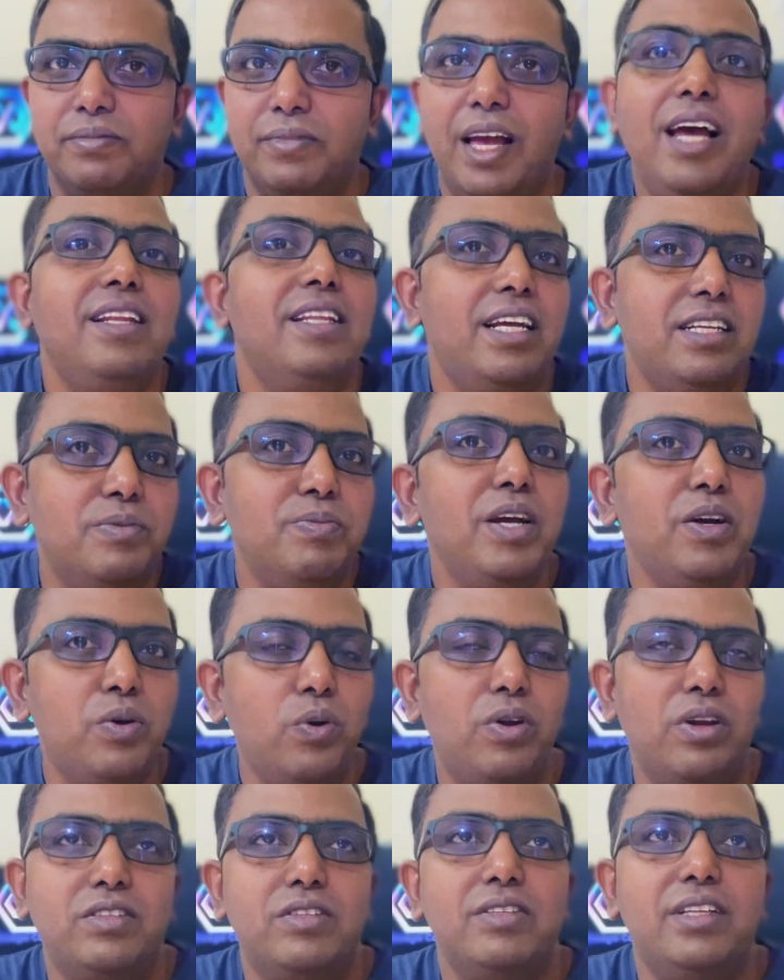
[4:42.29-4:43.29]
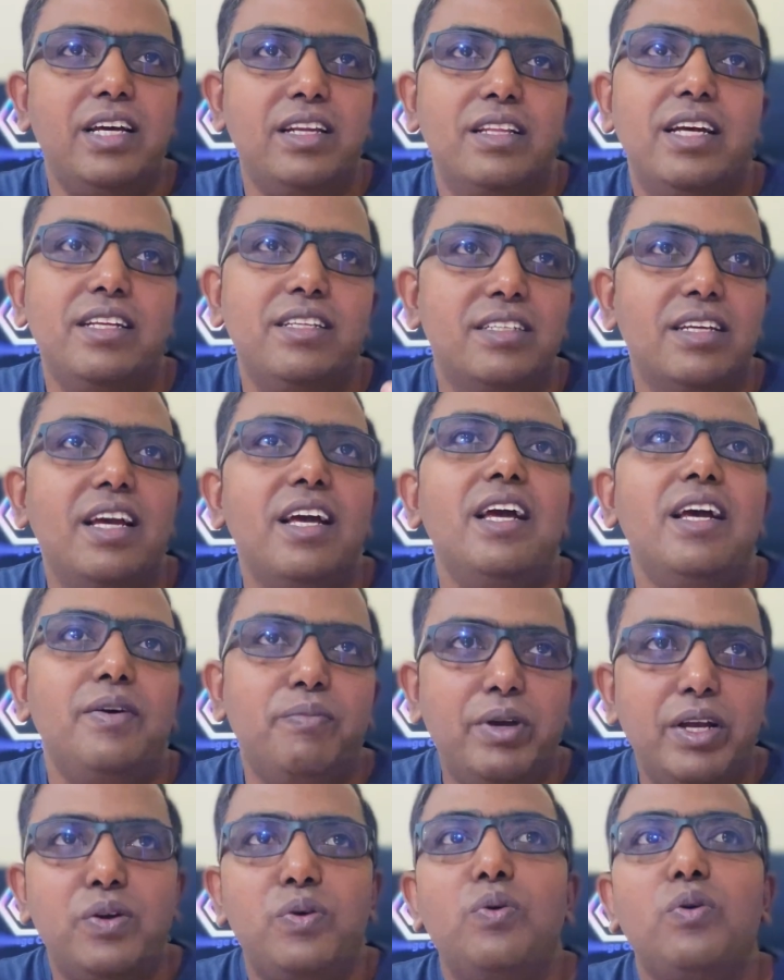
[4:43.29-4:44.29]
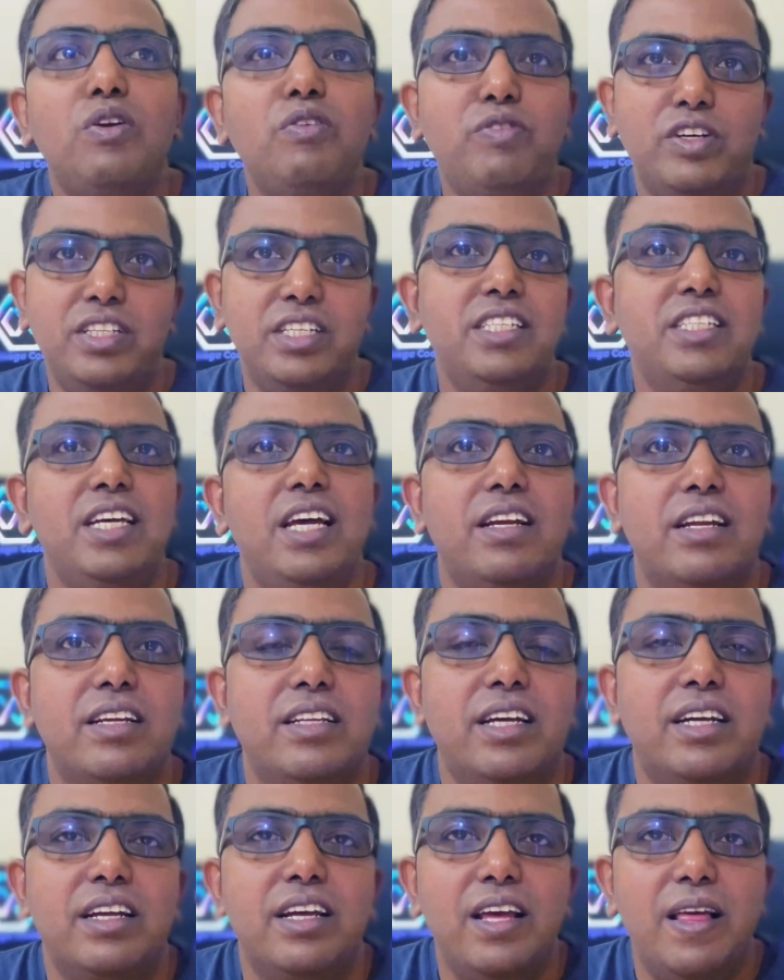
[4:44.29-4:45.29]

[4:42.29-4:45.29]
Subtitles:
And that's my goal. So that's my goal for this channel, that